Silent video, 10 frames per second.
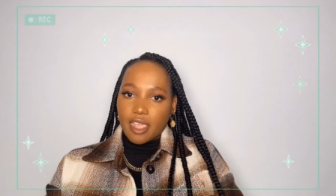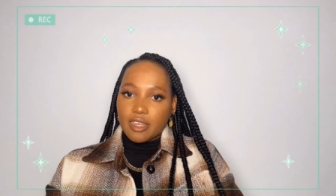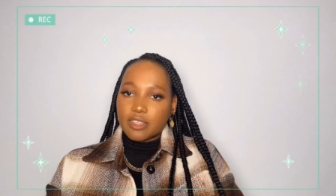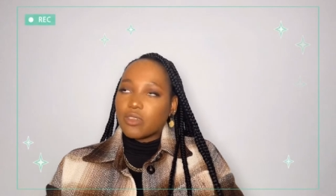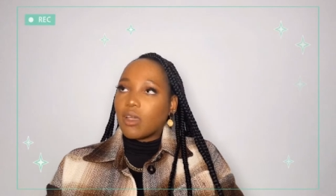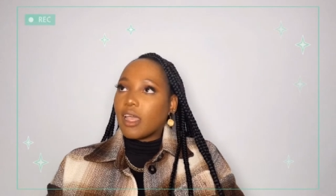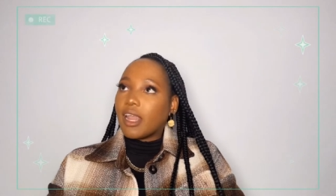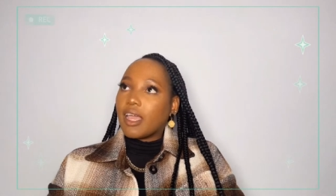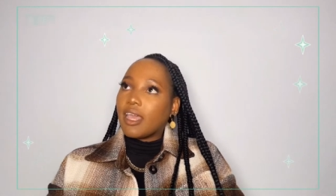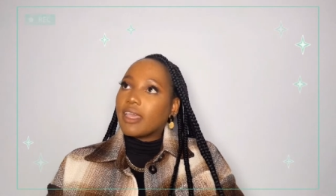So I, I
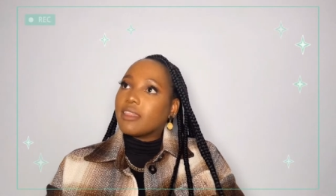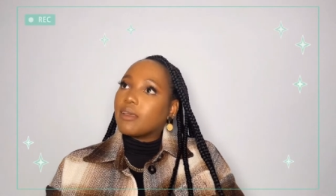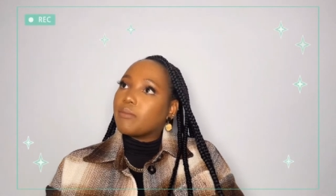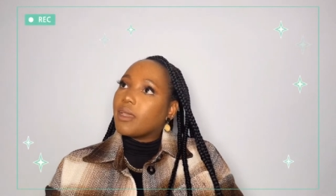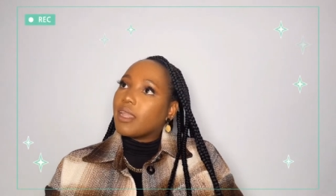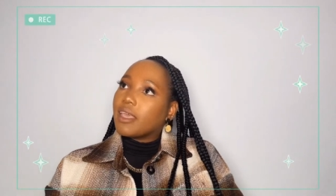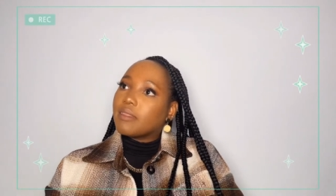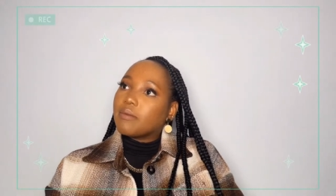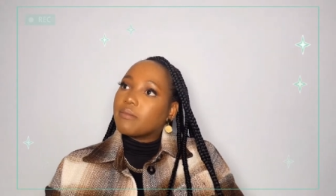like them. I like them.